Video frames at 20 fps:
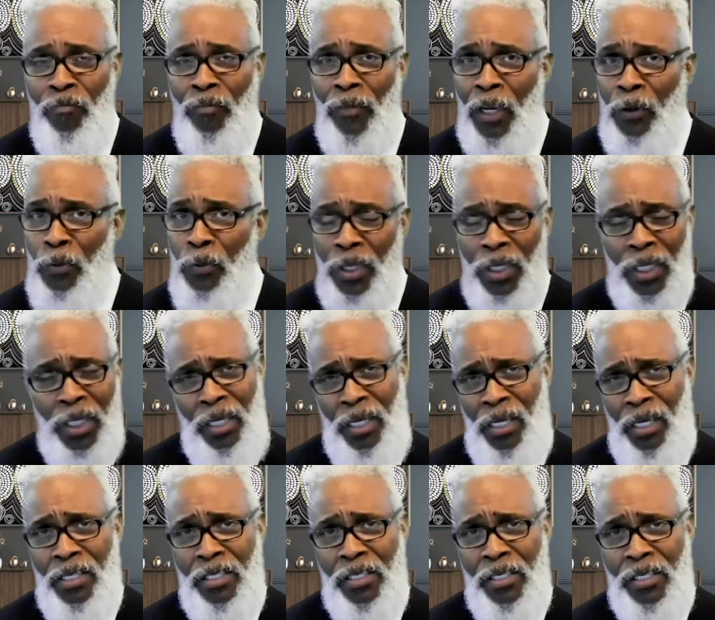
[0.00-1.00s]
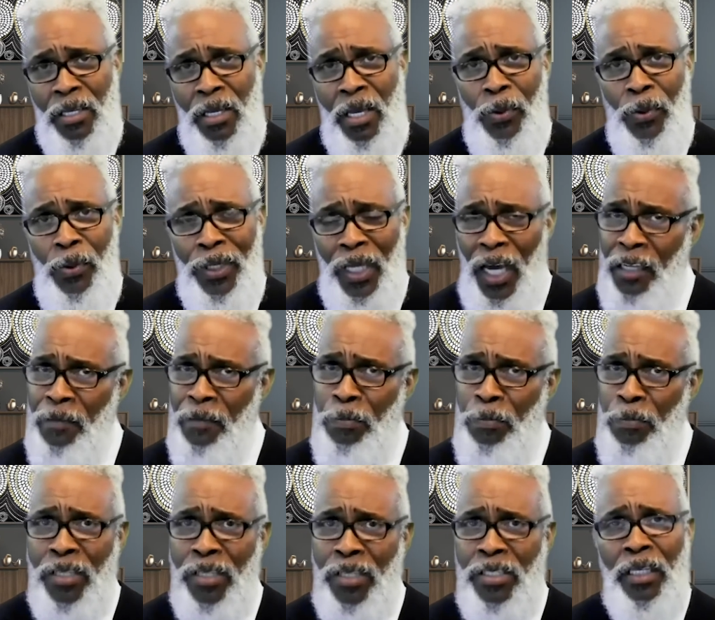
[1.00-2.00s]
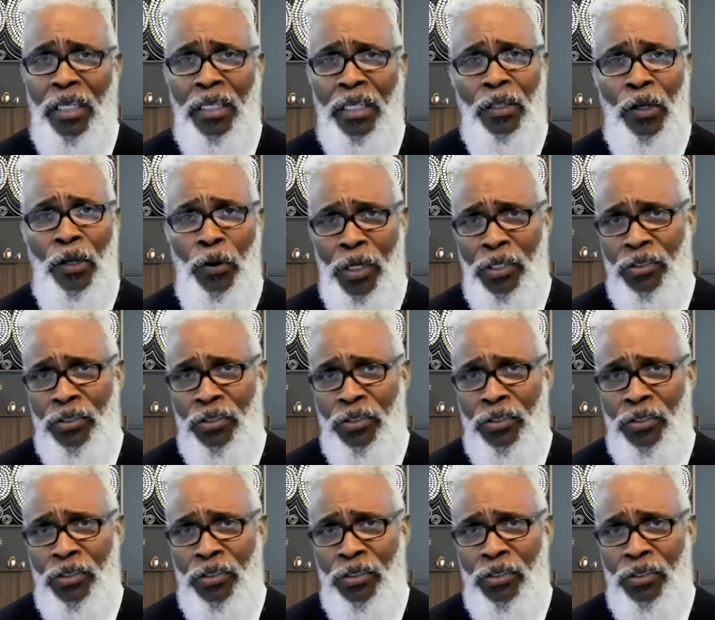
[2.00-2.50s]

It really is. With unprecedented low